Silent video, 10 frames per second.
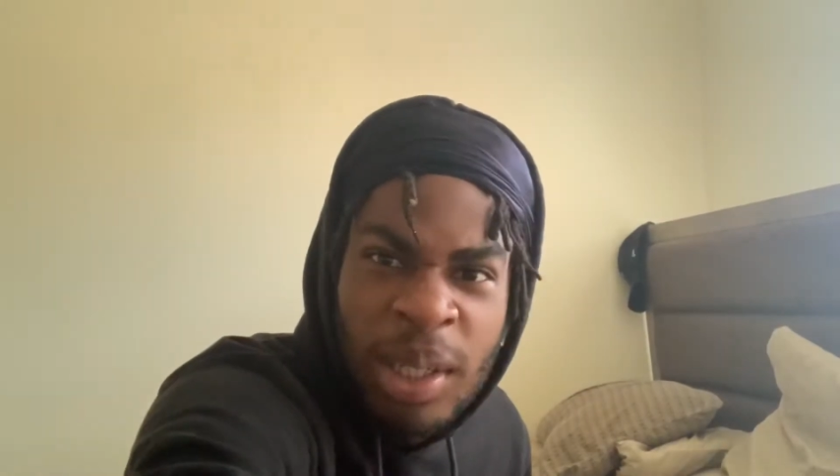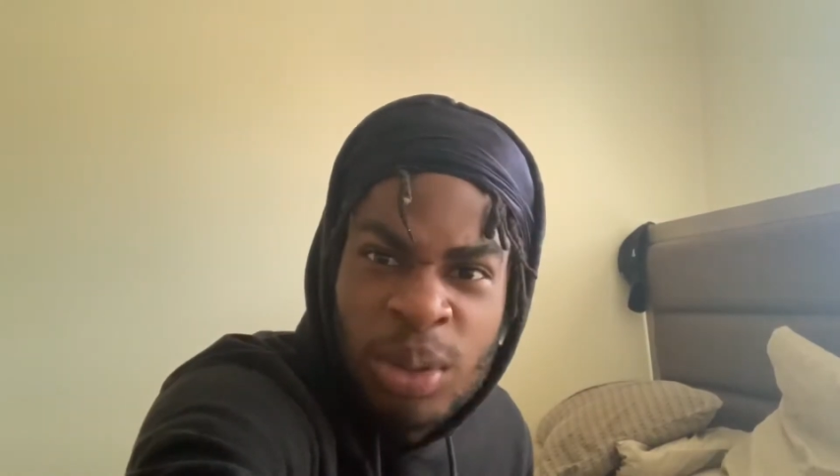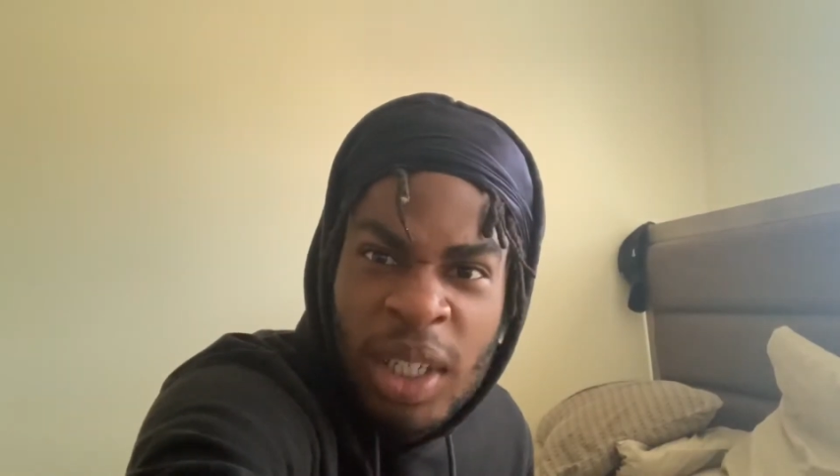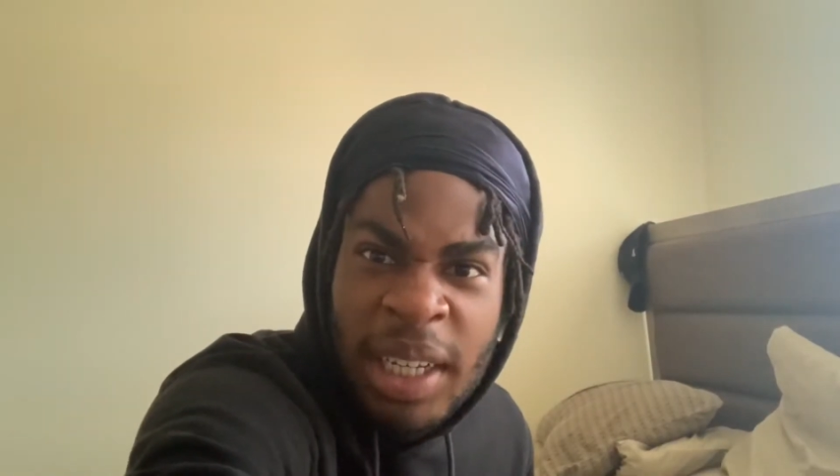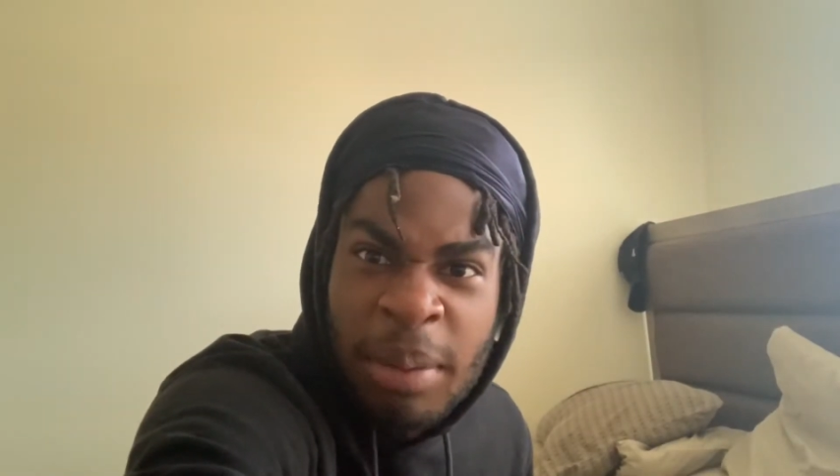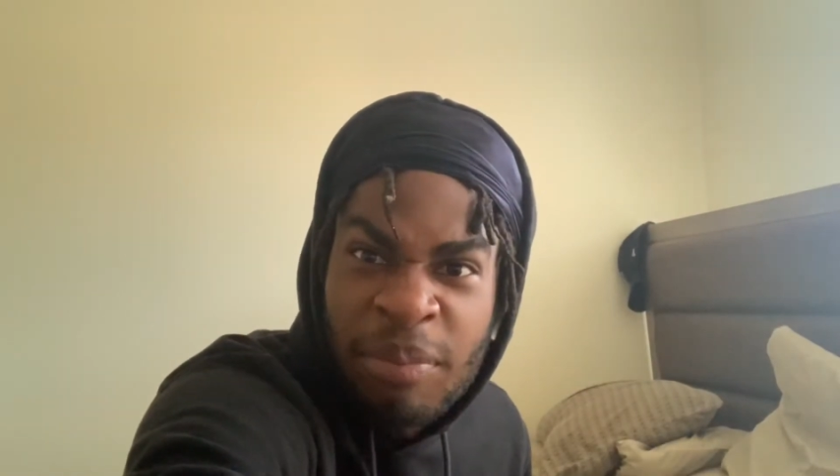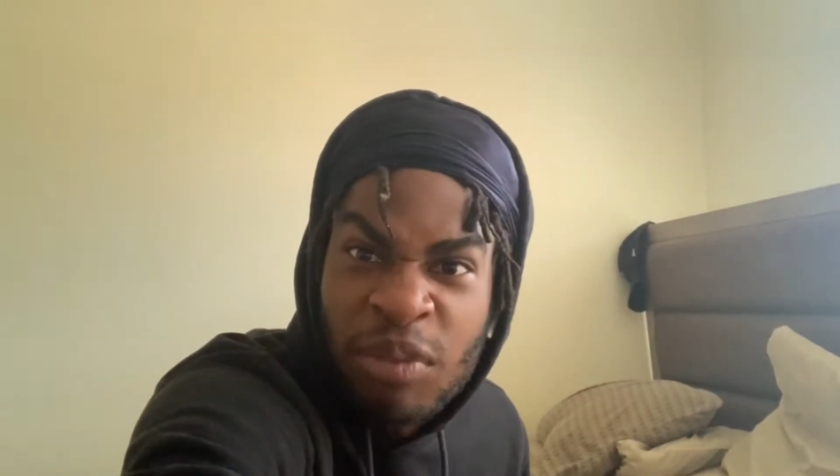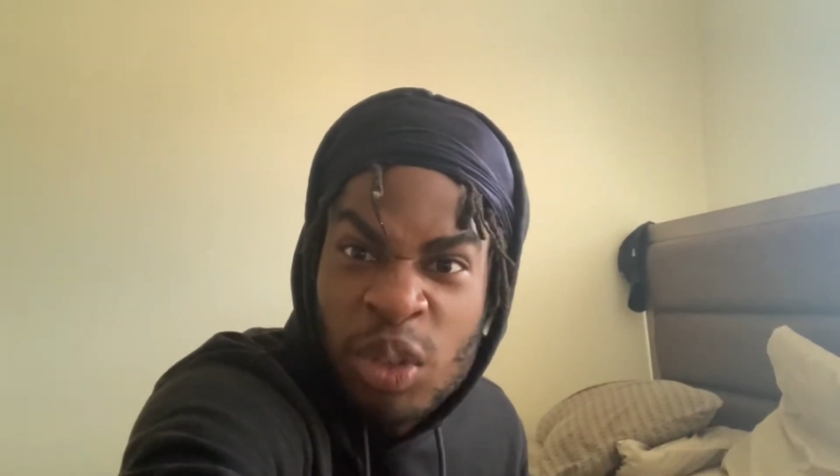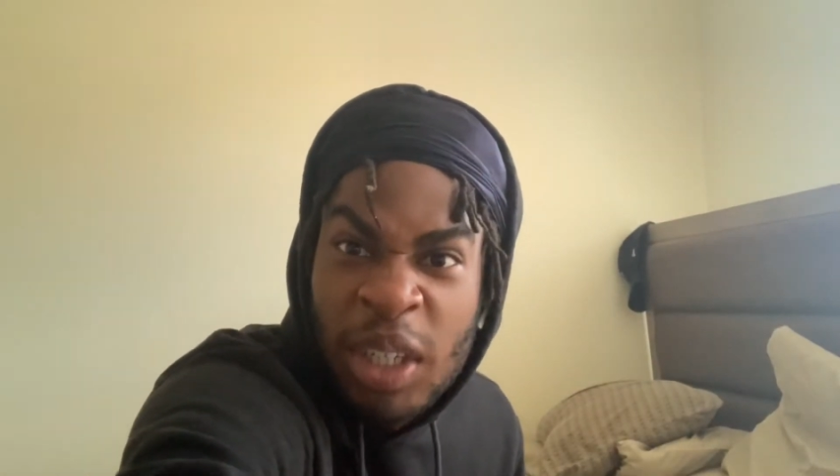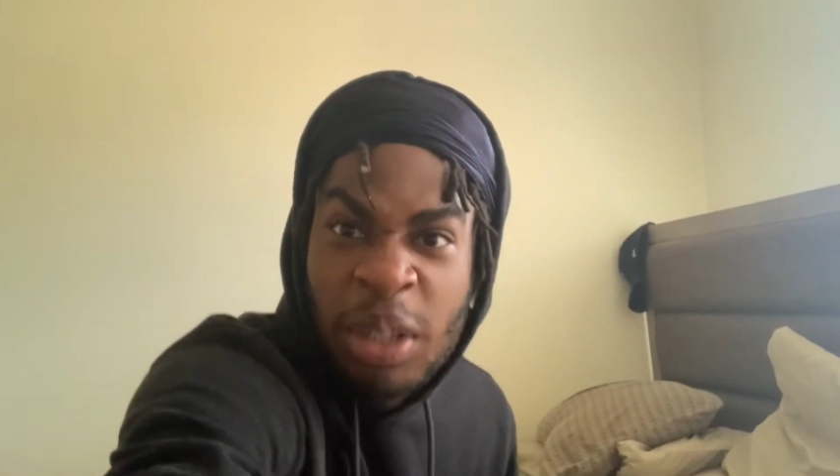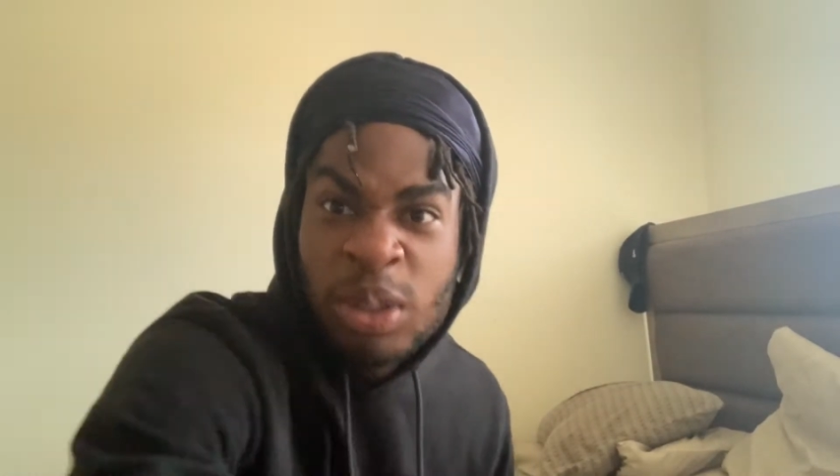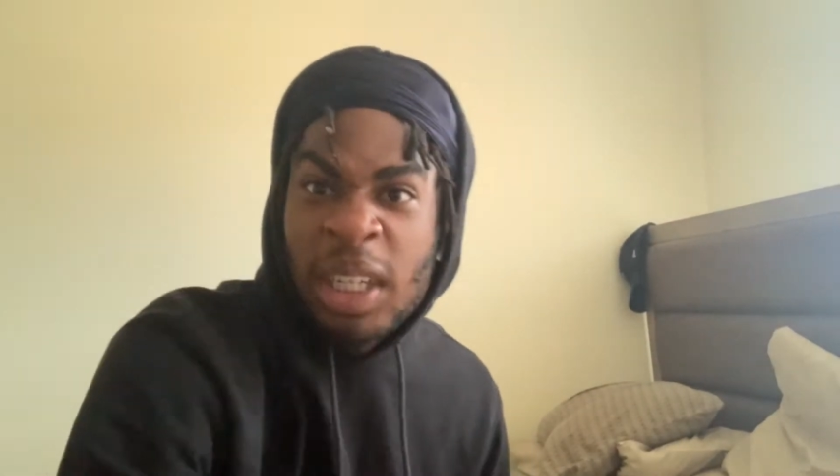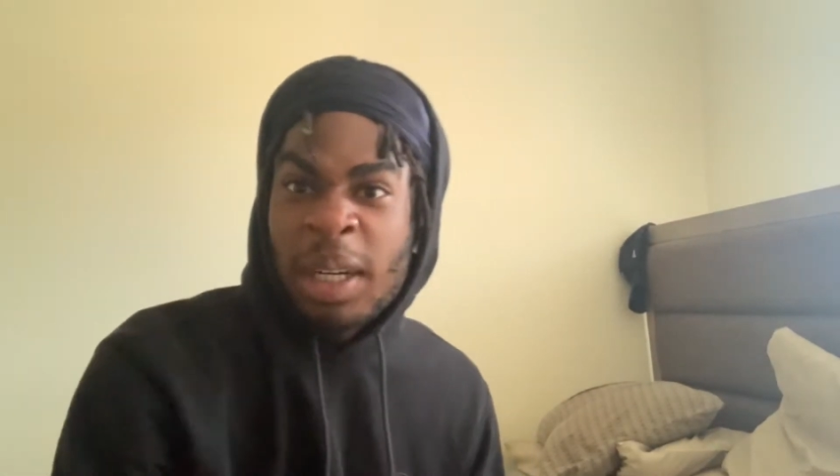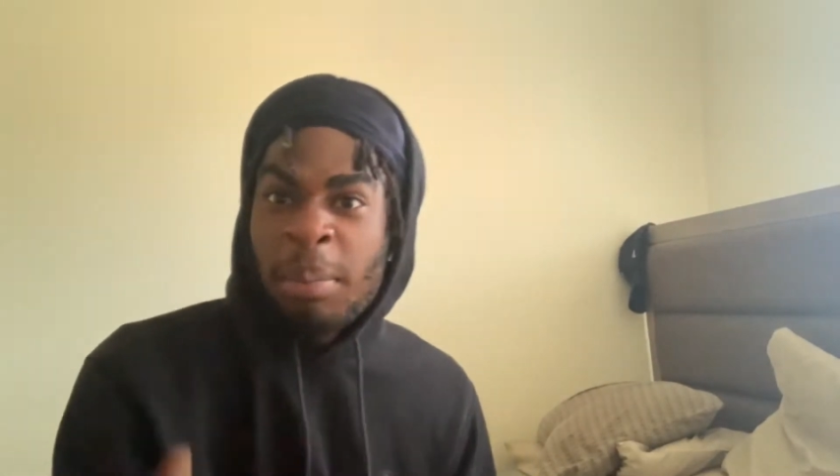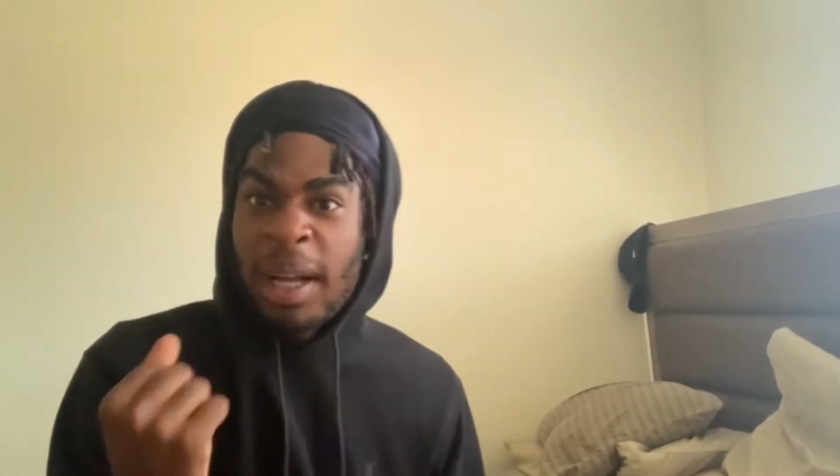trying to
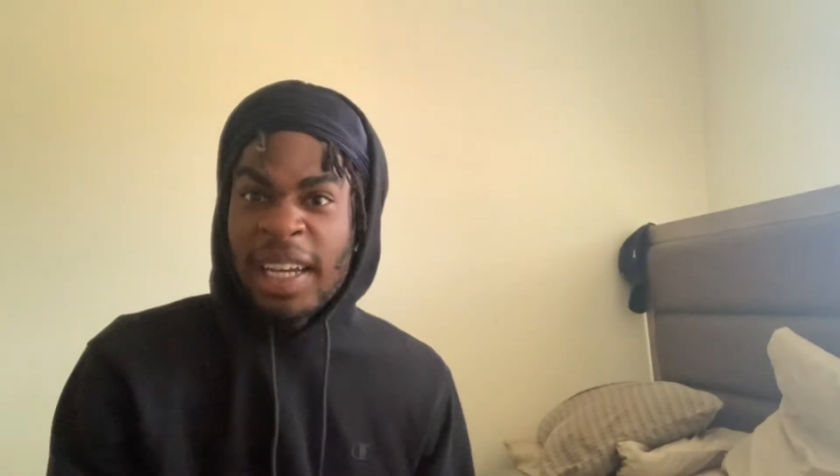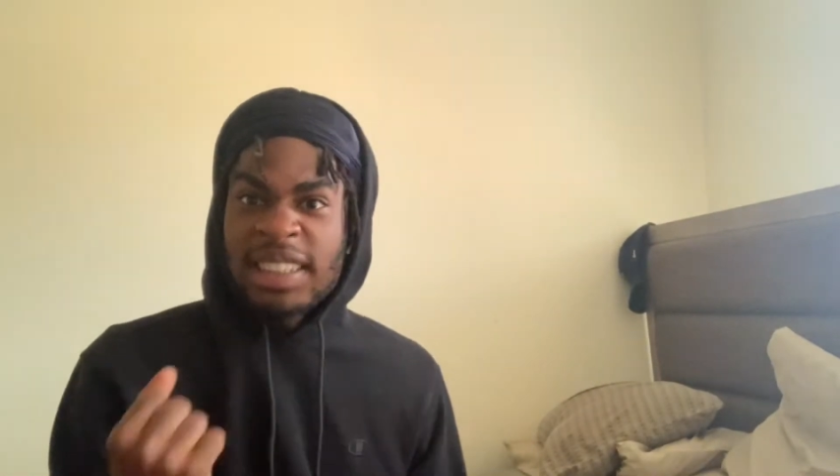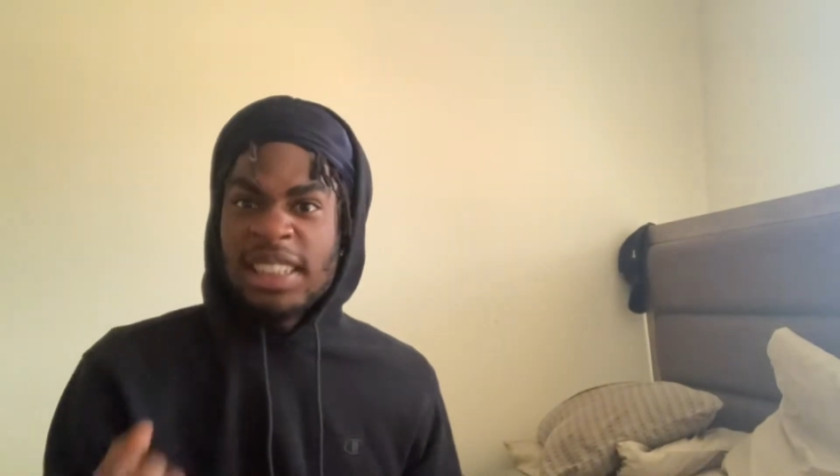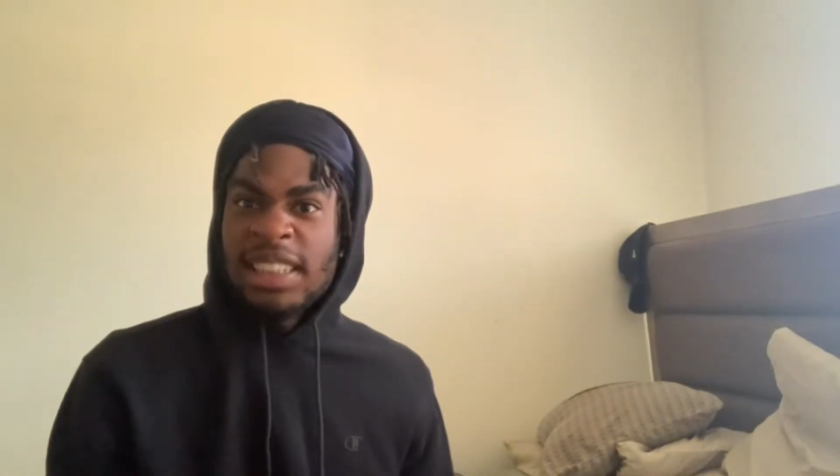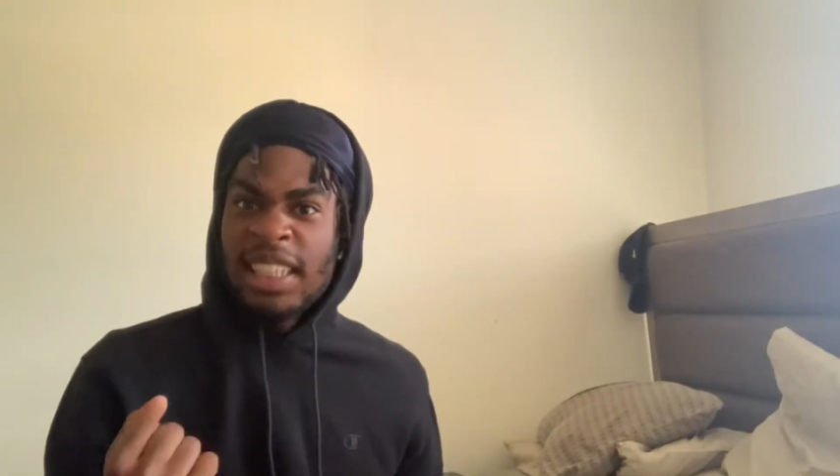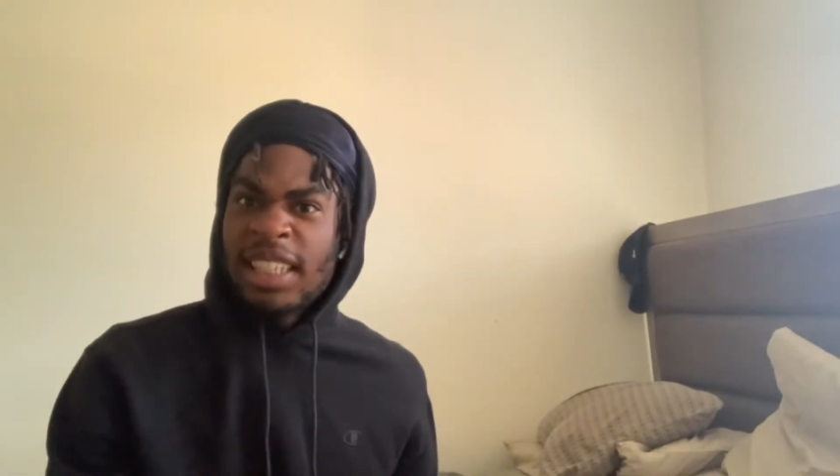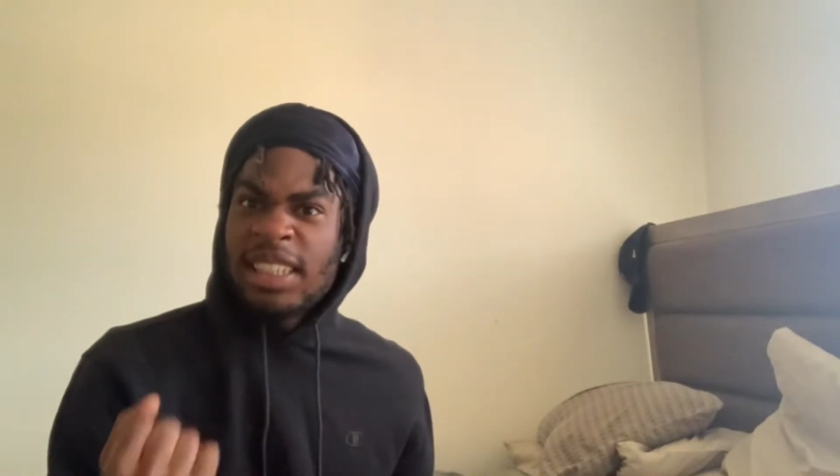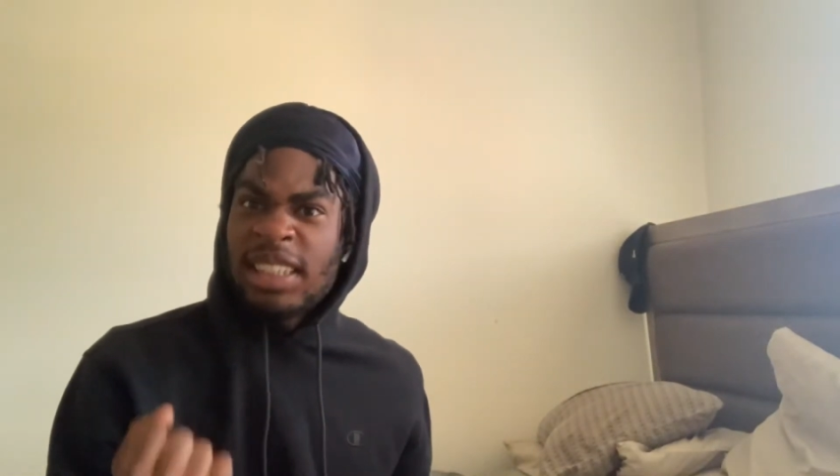box this nigga